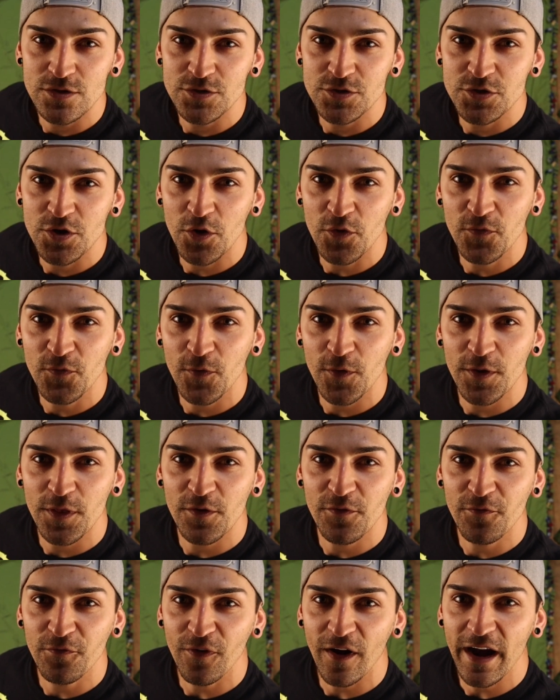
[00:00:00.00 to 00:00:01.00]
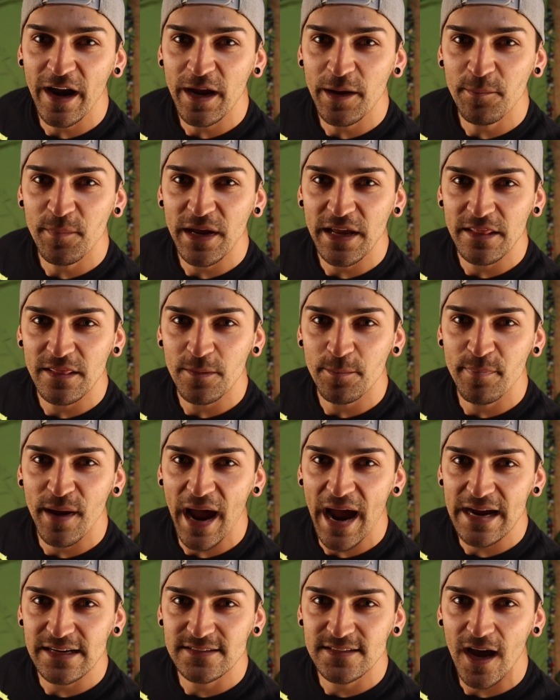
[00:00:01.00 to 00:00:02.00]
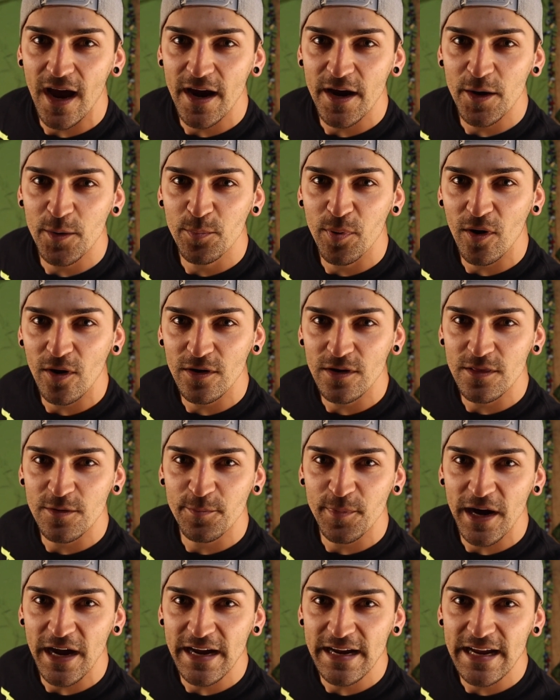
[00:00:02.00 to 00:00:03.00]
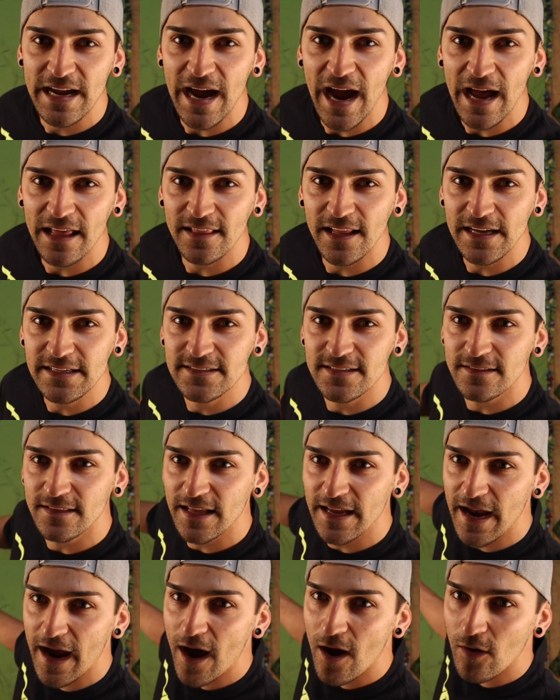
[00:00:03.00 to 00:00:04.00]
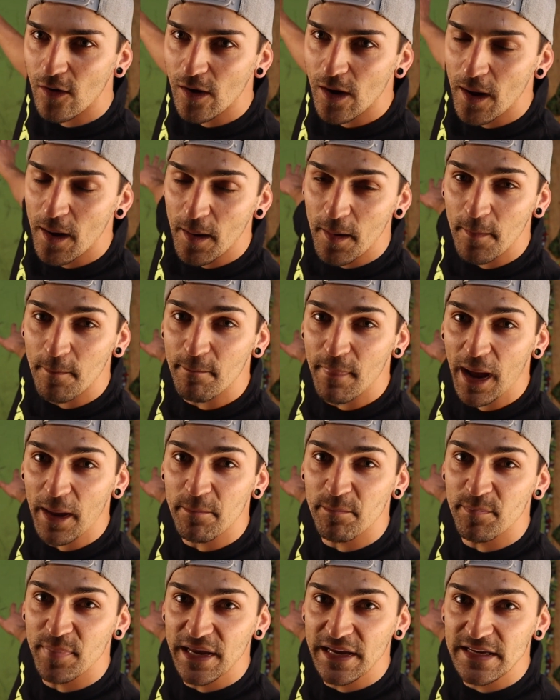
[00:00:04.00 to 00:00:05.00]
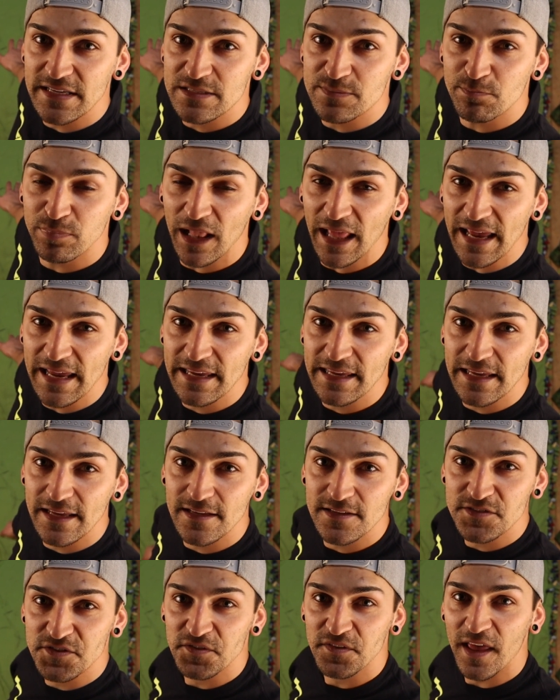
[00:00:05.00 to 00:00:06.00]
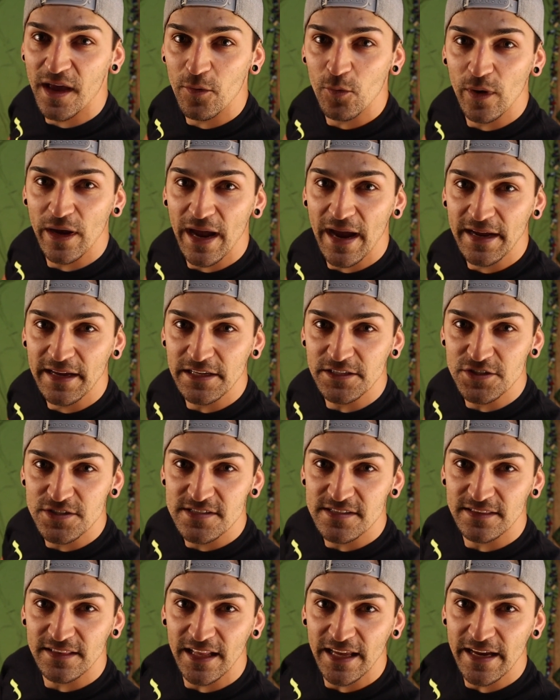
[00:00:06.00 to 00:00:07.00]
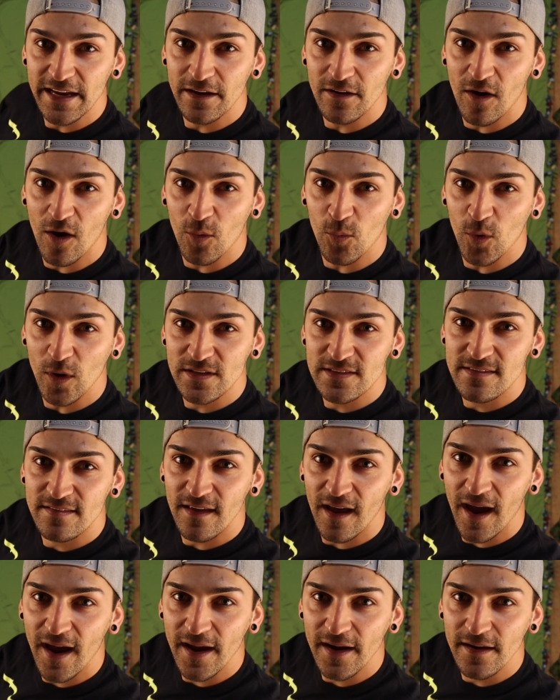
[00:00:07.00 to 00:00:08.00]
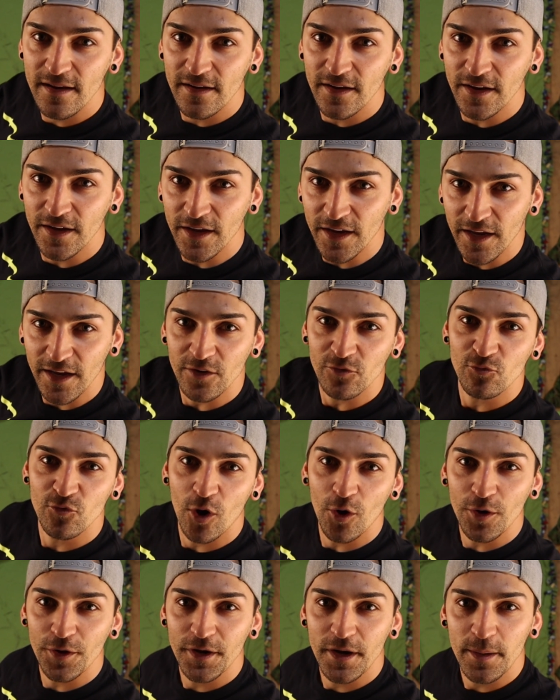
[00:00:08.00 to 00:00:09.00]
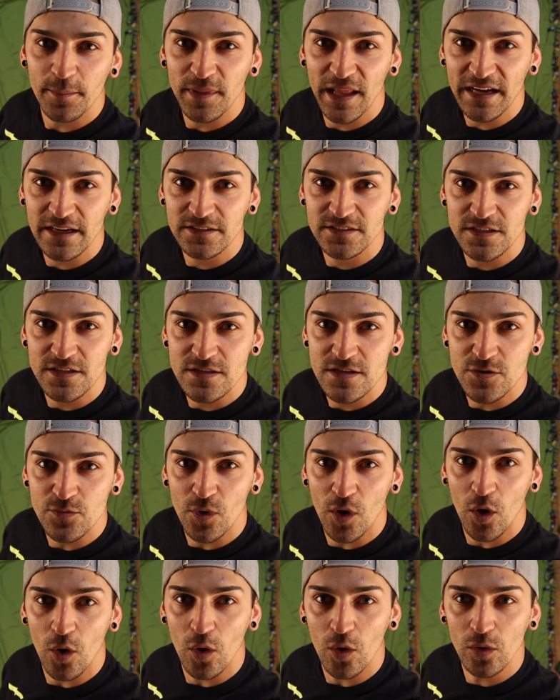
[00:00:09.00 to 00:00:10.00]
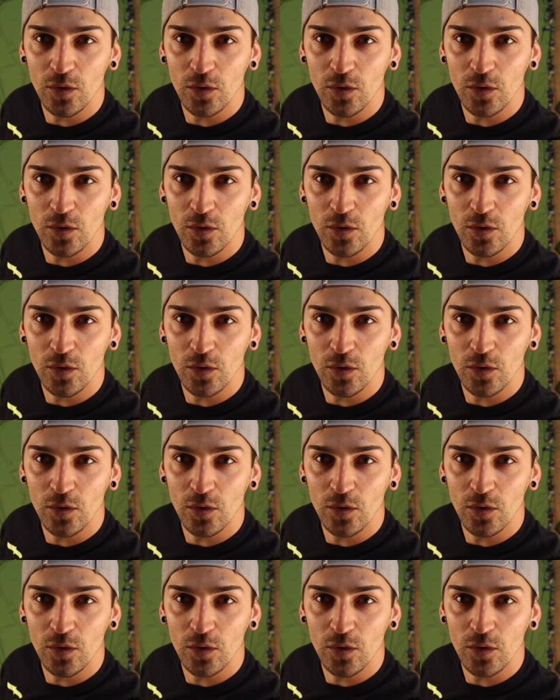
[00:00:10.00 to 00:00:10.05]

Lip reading: So for the frame and the back tire part of the bike, I like to lay out my biggest blanket so that way I can just lay it on one side and roll it up like a Tootsie Roll.